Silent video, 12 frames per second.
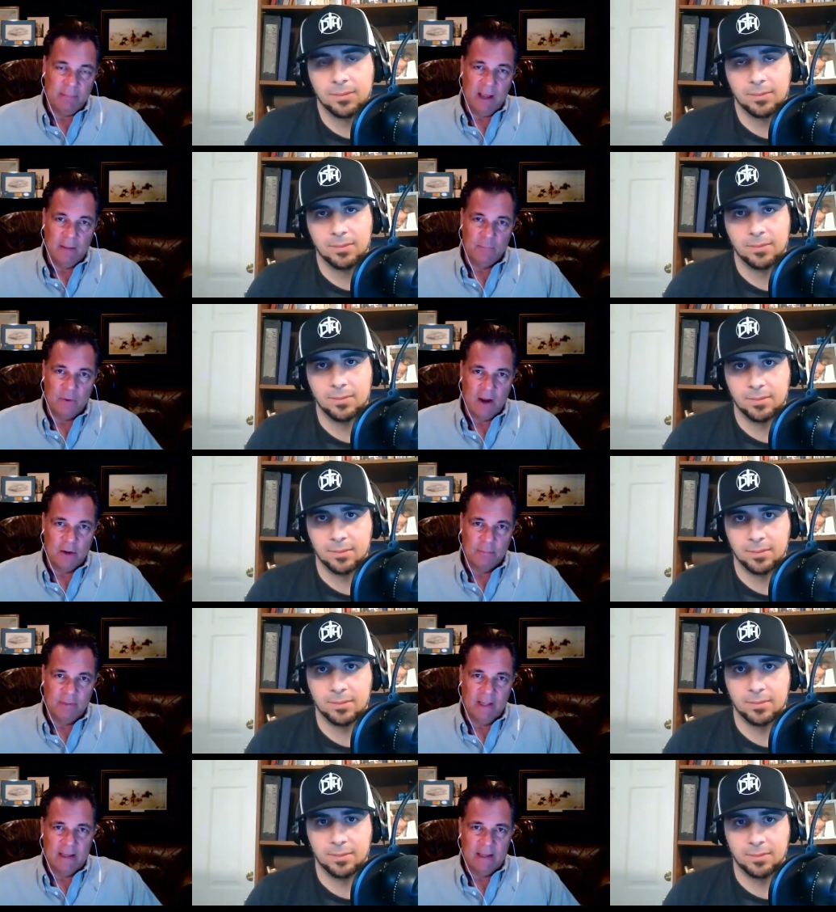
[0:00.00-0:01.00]
Speaker 1: prior
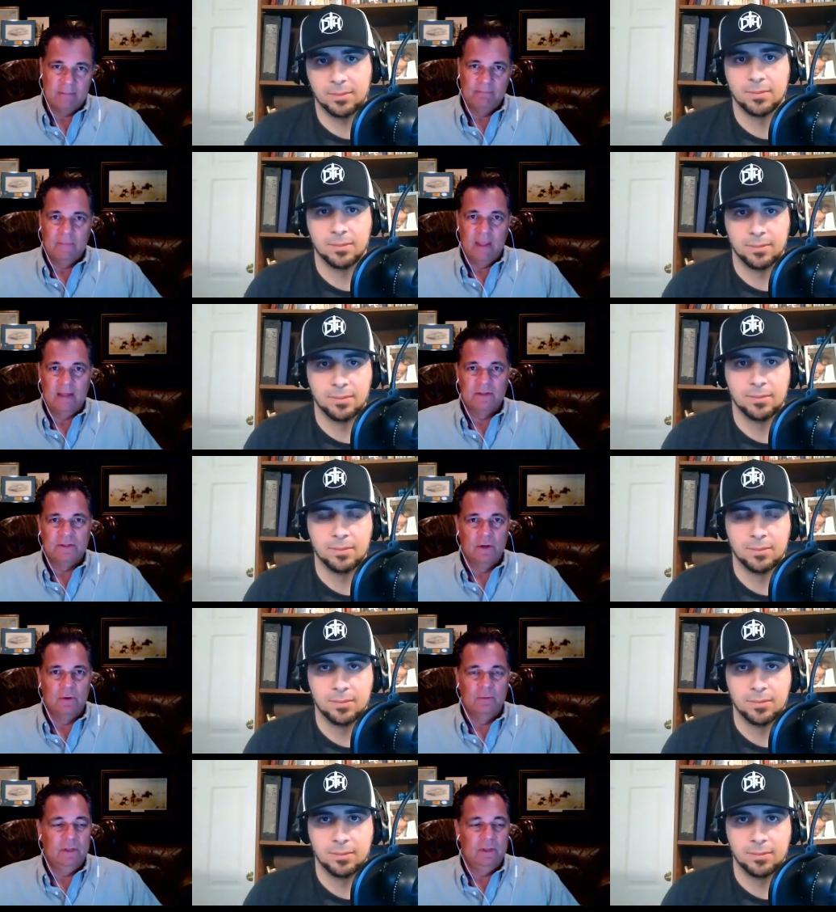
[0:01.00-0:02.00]
plan. And so,
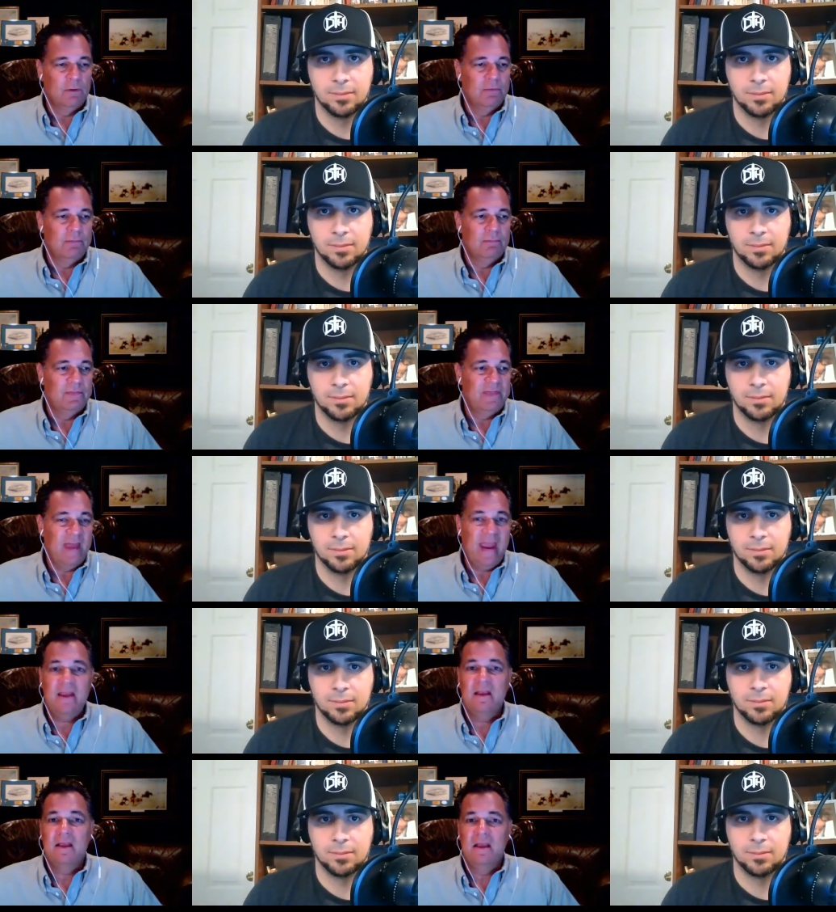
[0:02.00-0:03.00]
you know, thank
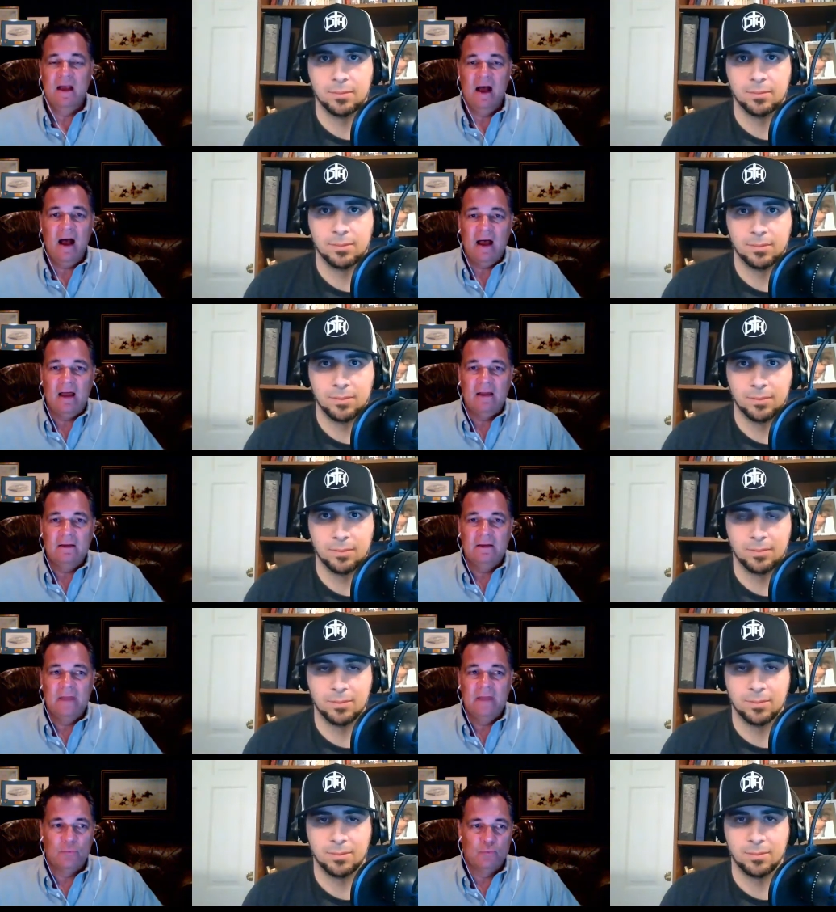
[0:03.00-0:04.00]
God that
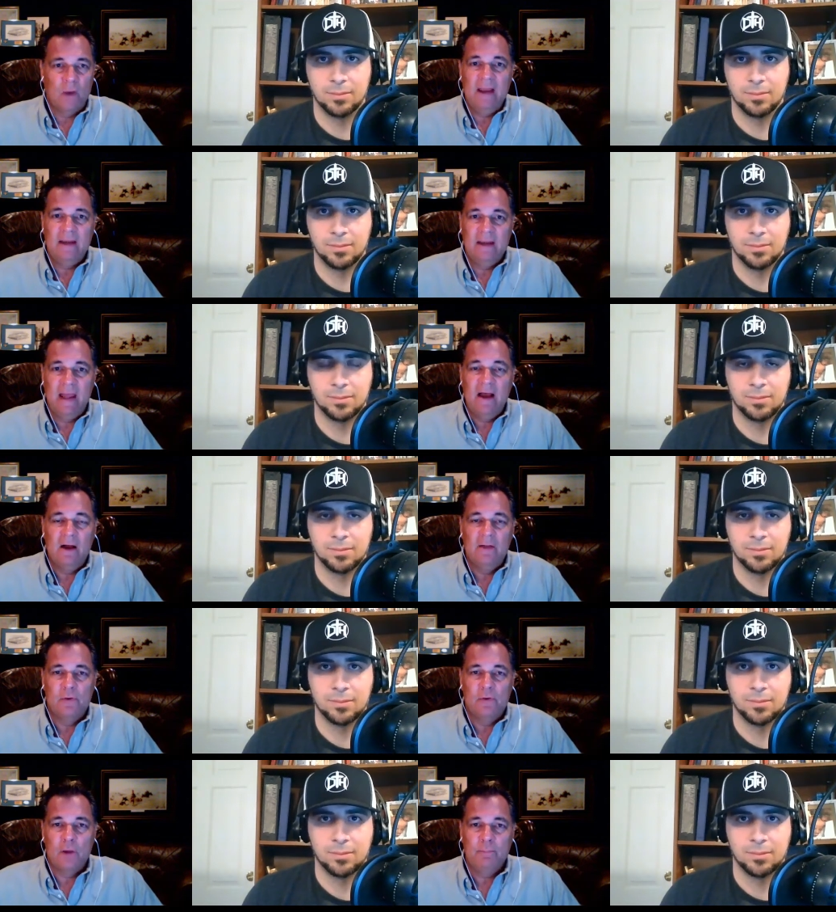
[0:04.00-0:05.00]
right now there
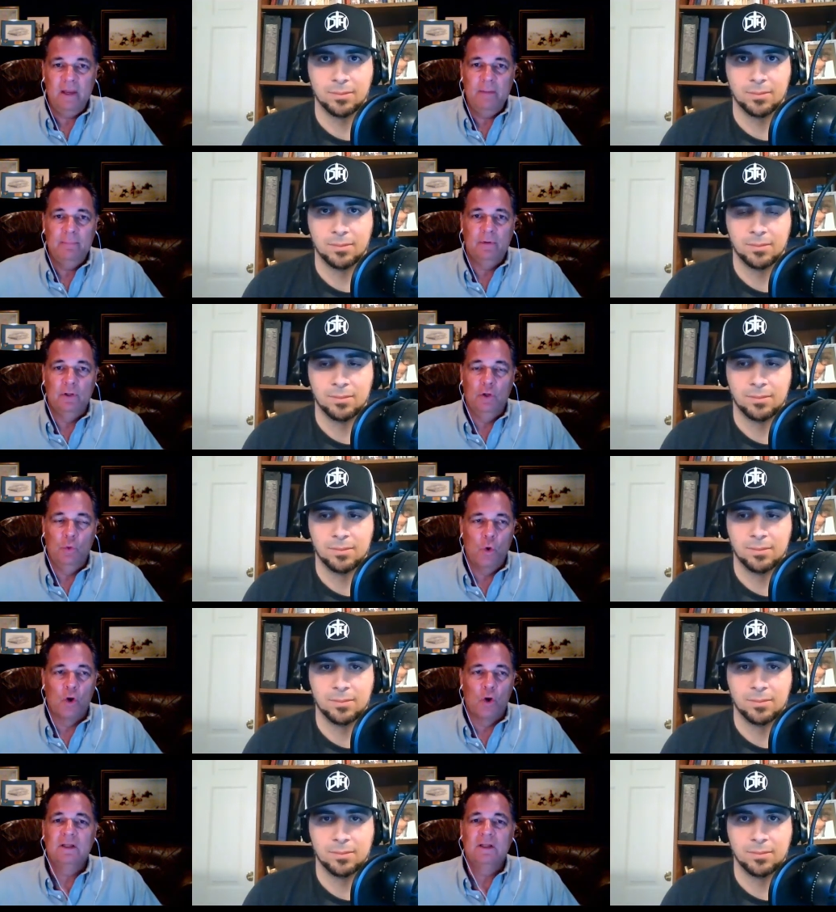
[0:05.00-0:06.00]
are people who worked
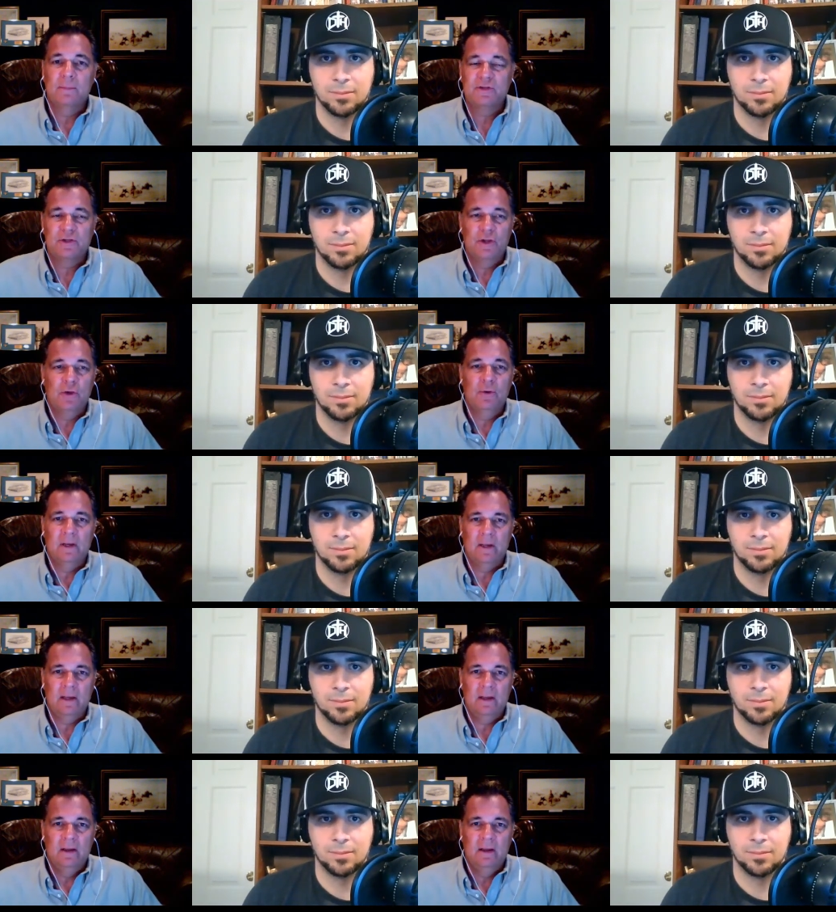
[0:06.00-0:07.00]
in obscurity
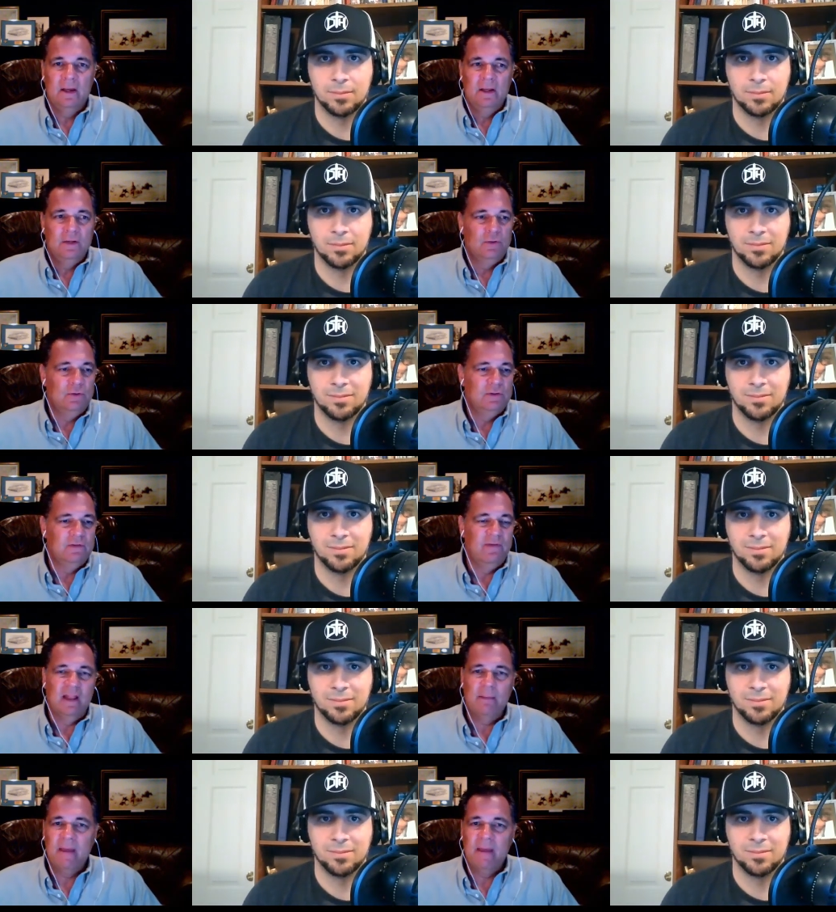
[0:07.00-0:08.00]
to develop
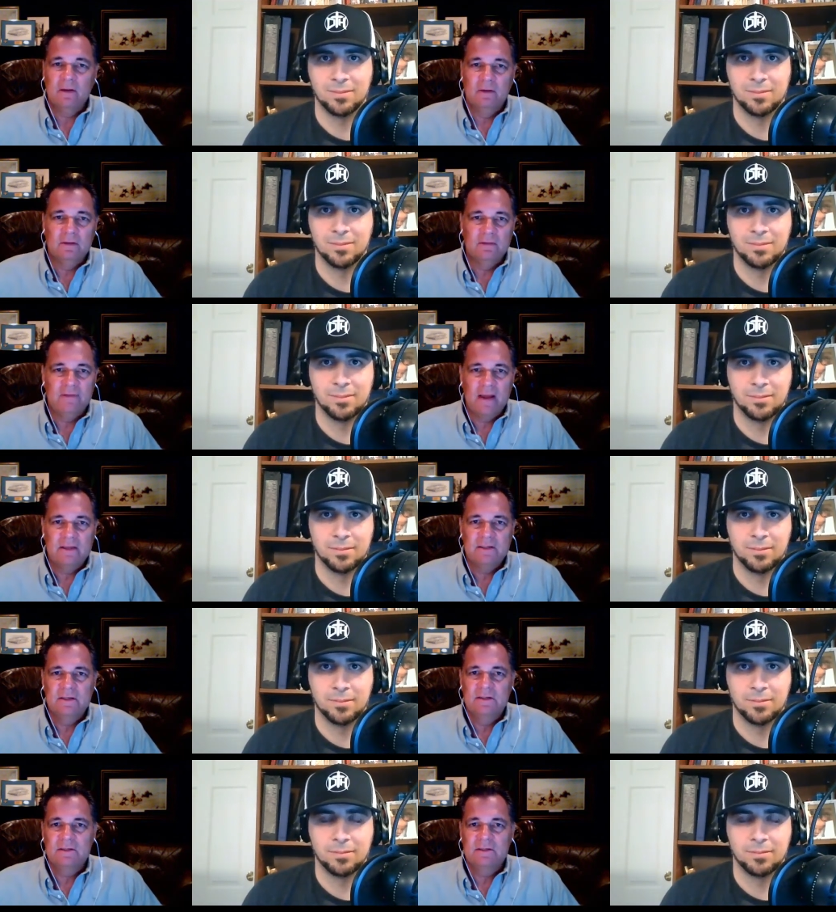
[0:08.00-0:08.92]
medical devices,